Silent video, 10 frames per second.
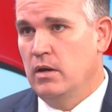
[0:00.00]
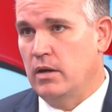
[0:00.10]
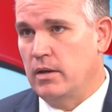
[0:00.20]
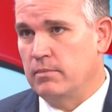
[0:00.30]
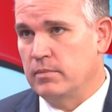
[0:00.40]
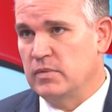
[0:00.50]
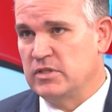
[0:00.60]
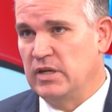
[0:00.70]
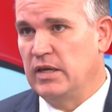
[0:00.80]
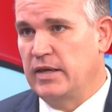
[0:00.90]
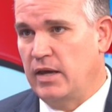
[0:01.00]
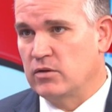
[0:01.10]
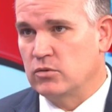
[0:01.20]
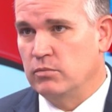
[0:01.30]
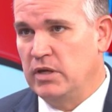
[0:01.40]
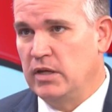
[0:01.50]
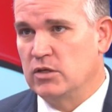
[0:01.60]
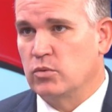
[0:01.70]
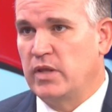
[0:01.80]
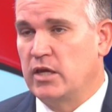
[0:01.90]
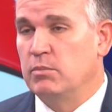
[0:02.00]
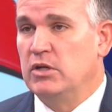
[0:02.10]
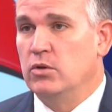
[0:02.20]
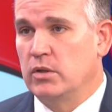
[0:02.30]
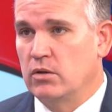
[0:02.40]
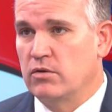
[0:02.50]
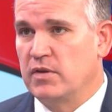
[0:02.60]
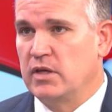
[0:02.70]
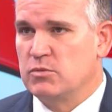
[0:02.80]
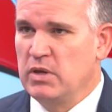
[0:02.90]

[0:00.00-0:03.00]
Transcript: um, sitting in council meetings when they could be doing other things,